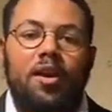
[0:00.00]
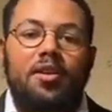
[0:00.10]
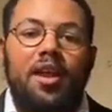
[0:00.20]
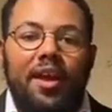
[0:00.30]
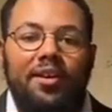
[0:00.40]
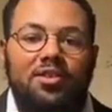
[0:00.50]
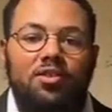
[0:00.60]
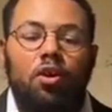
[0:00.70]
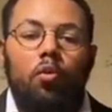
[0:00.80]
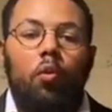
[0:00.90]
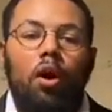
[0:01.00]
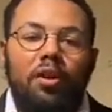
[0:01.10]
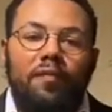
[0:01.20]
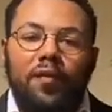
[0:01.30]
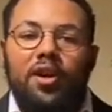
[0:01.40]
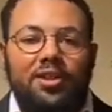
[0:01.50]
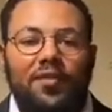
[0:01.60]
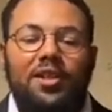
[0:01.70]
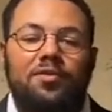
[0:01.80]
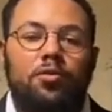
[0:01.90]
Next, what are the first
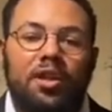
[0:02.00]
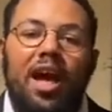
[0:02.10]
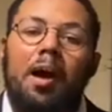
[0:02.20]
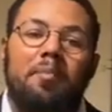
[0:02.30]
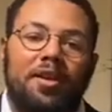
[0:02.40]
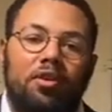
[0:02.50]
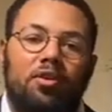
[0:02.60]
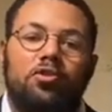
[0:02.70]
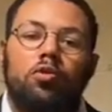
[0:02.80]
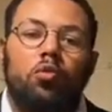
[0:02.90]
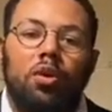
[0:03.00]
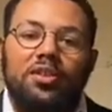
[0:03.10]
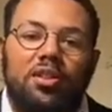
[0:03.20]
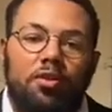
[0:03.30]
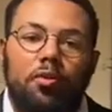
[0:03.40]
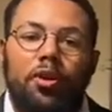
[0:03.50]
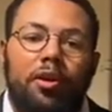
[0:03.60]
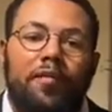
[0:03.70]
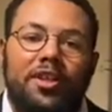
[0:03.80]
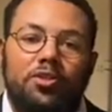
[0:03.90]
festivals that are happening in our school? What is going to
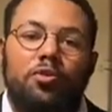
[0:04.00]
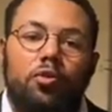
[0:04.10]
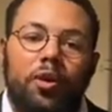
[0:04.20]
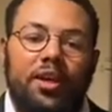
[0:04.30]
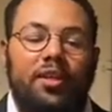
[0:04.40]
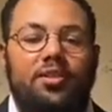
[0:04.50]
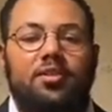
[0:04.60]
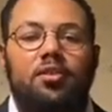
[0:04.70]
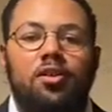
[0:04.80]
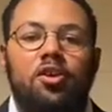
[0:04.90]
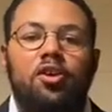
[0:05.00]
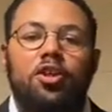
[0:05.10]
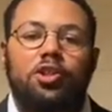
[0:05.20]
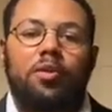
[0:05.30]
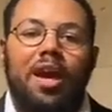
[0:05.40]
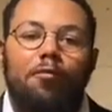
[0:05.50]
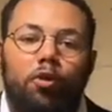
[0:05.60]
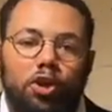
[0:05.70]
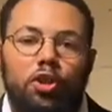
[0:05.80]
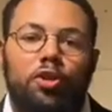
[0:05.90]
affect you the quickest? So we have
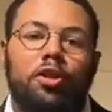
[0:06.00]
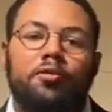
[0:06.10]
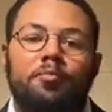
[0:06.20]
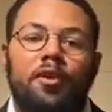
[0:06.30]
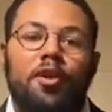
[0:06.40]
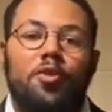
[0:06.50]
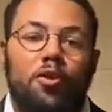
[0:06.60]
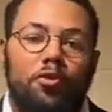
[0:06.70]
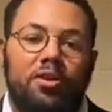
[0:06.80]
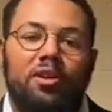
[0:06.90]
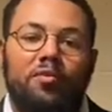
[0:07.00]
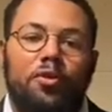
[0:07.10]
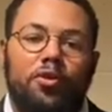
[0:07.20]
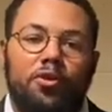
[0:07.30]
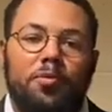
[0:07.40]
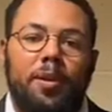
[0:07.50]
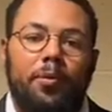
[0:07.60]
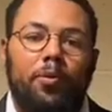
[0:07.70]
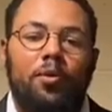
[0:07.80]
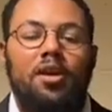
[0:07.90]
Rosh Hashanah, the new year of the Jewish
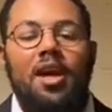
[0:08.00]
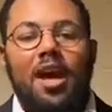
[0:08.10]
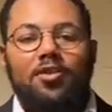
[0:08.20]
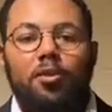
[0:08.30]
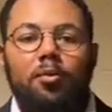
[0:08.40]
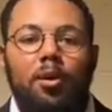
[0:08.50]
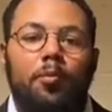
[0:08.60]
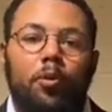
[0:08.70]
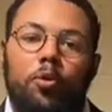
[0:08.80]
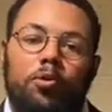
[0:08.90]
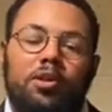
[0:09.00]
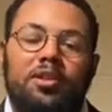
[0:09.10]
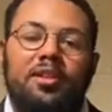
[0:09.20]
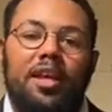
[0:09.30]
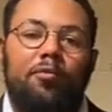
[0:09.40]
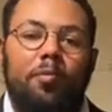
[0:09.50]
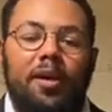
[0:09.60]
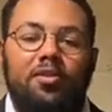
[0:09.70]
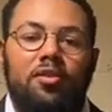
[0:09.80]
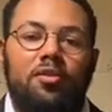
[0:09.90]
people, and Yom Kippur, the day of
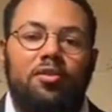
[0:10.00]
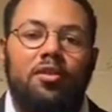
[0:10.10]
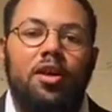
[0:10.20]
repentance.